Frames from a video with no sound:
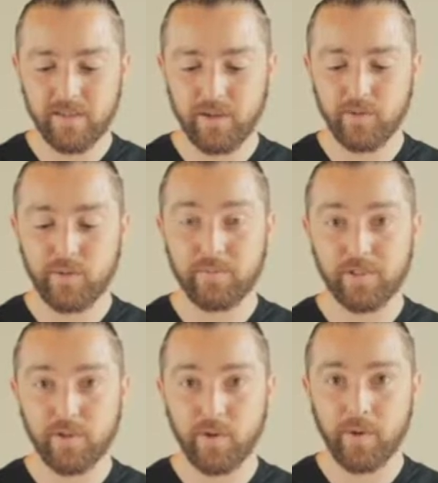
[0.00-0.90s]
and grips
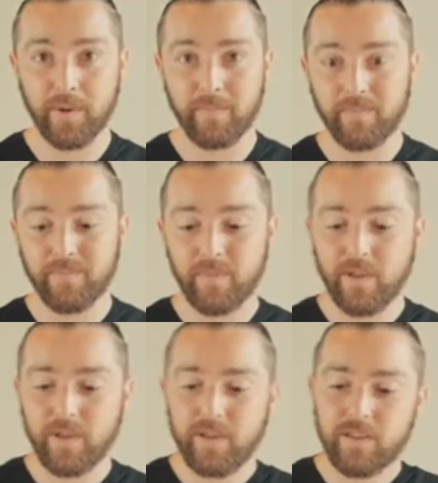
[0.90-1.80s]
the coin.
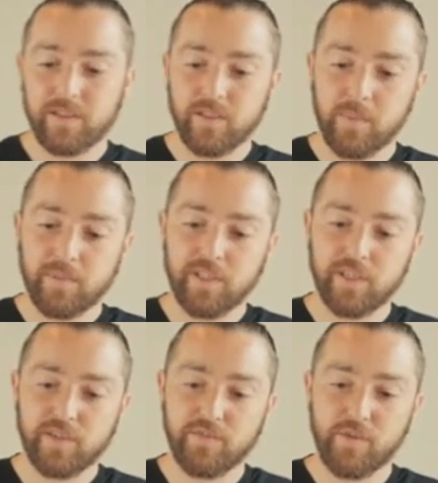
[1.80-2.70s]
So the
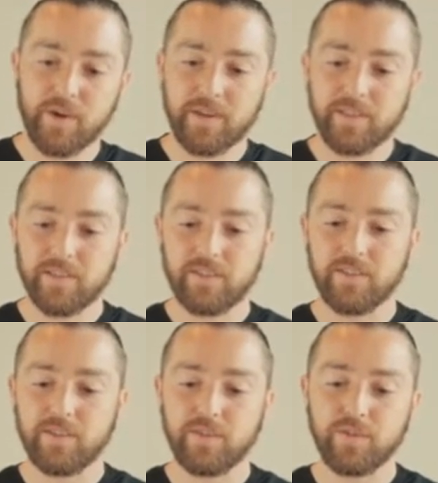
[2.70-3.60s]
position for it
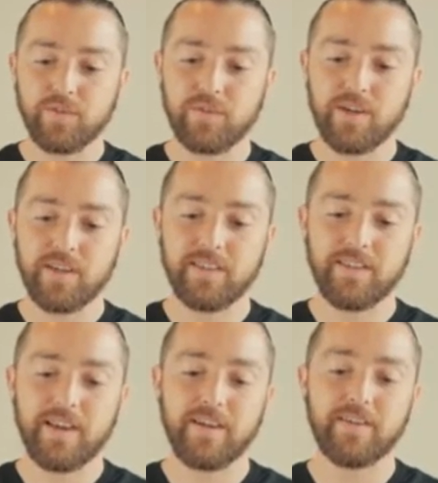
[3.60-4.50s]
is right
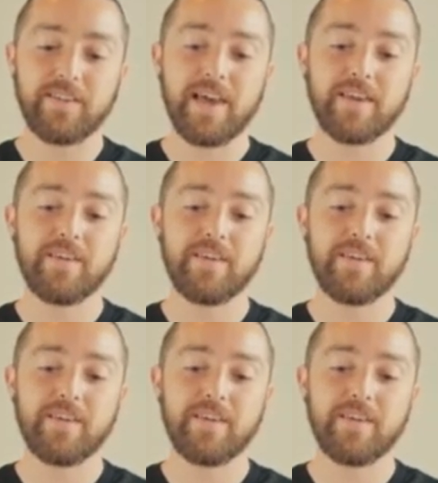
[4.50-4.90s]
there on that